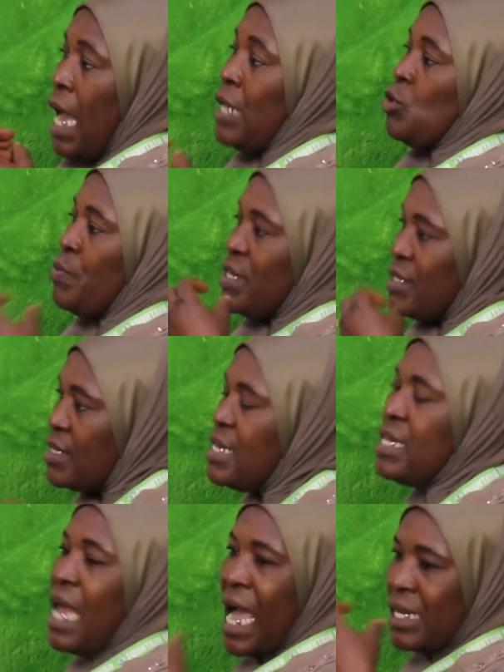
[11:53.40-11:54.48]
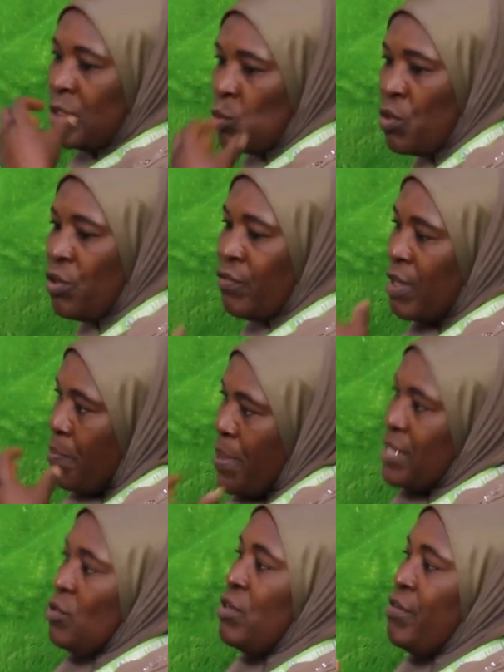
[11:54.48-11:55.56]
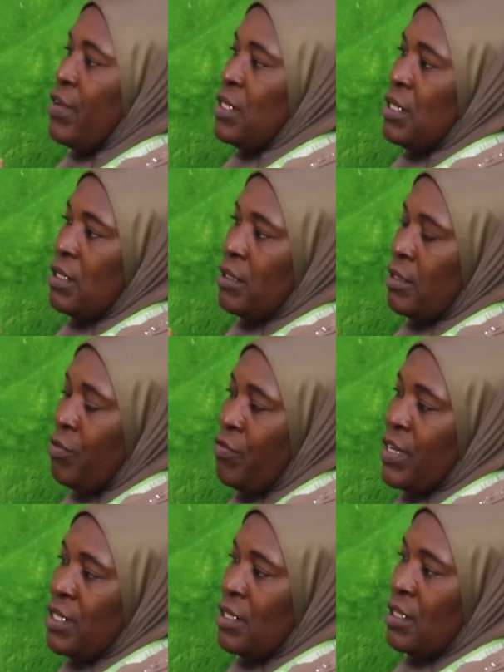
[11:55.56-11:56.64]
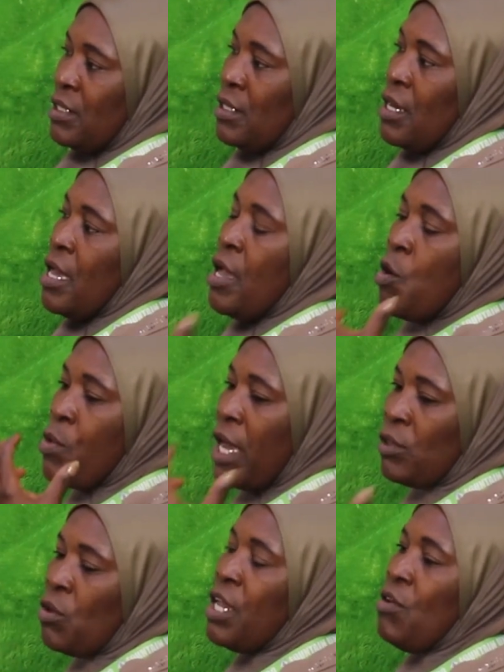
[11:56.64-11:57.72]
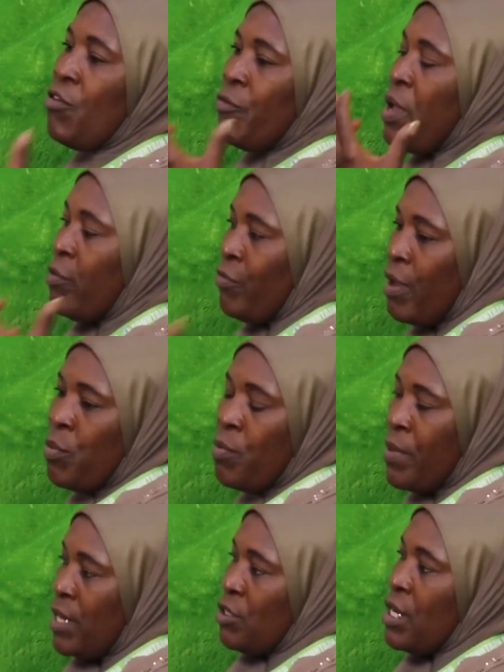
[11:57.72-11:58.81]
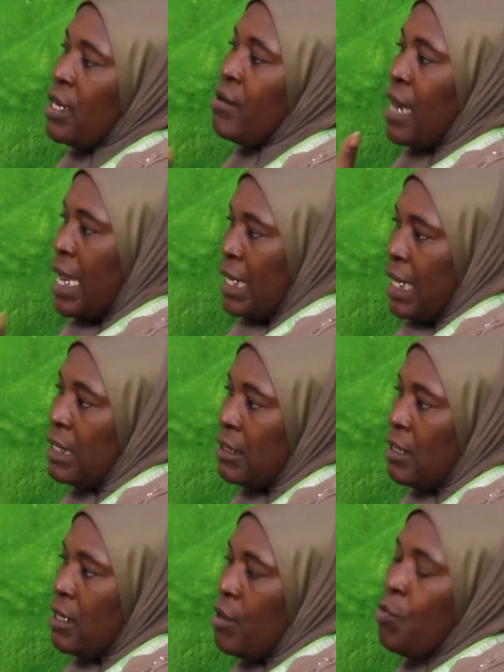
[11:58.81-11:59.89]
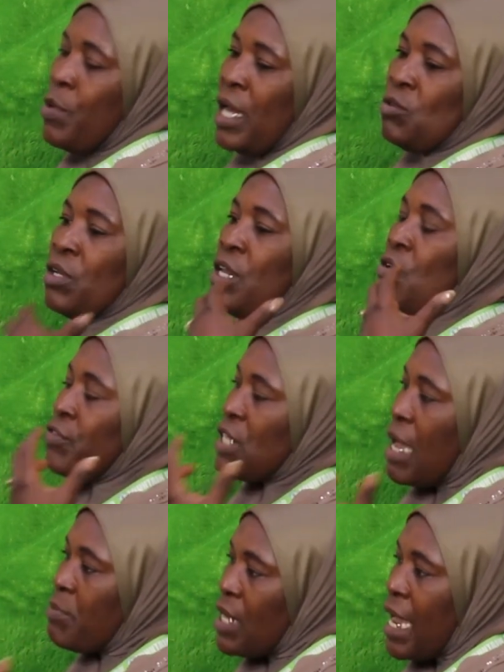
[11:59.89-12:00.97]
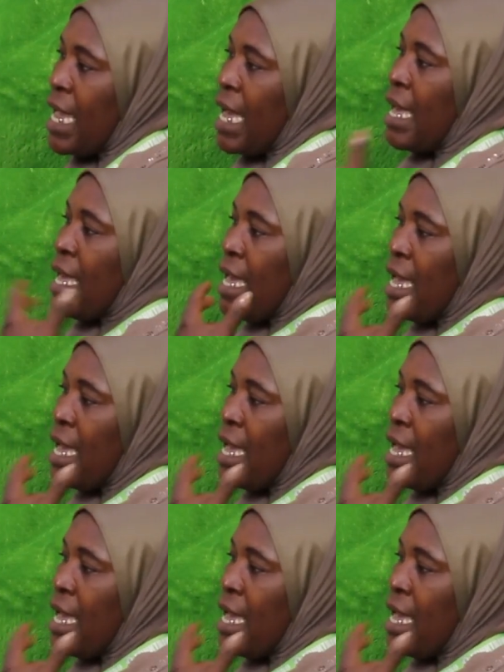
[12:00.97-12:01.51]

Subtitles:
and to be seen as one of the best universities. We are talking of webometric ranking. We are talking of Times Higher